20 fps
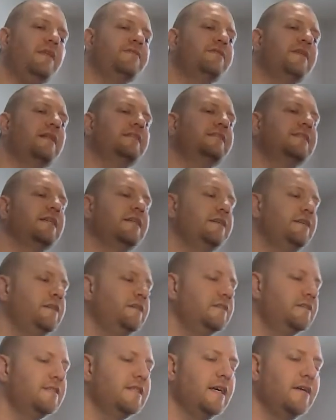So that's how you
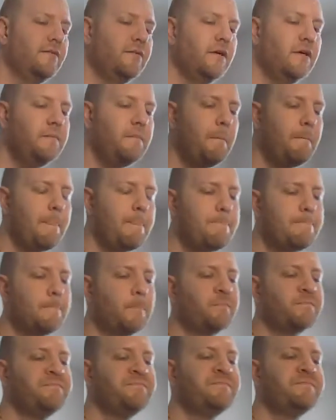use that one.
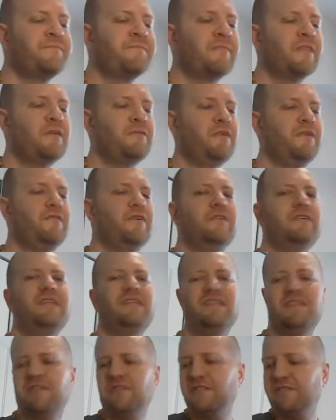We've
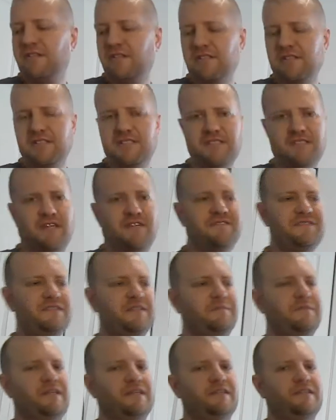already learned all this stuff, so
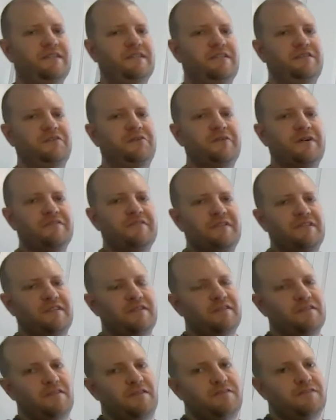I'm not going to go
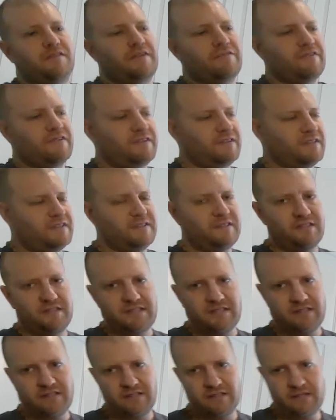over everything in
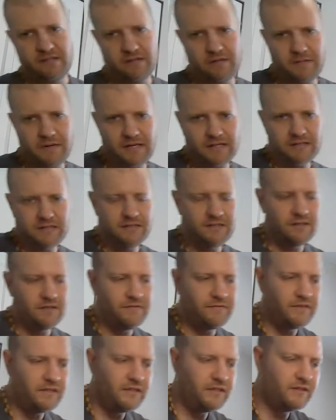detail. You can go back to the other
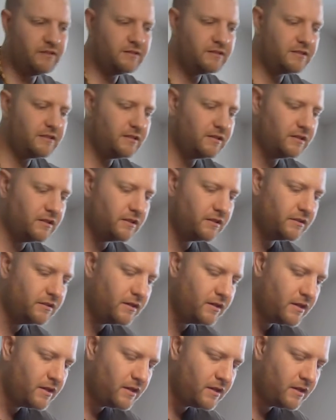videos and learn.